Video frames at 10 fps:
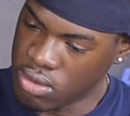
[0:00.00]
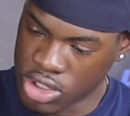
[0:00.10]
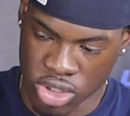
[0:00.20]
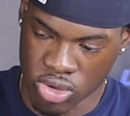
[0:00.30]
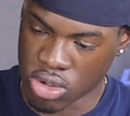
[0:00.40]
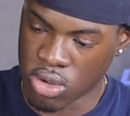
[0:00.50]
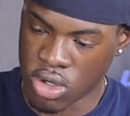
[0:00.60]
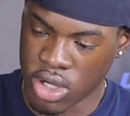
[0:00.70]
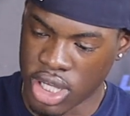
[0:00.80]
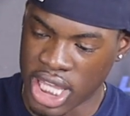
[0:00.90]
Screw
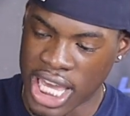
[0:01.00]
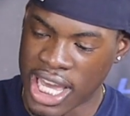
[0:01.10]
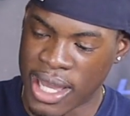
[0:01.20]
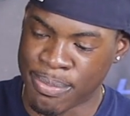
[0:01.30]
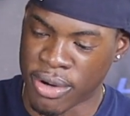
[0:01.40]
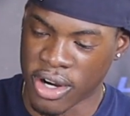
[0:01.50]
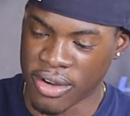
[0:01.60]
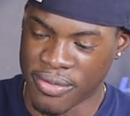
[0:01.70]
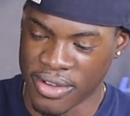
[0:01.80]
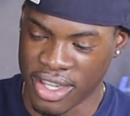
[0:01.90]
on, yeah,
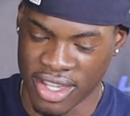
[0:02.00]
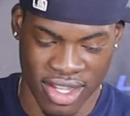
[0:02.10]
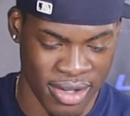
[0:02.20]
perfect.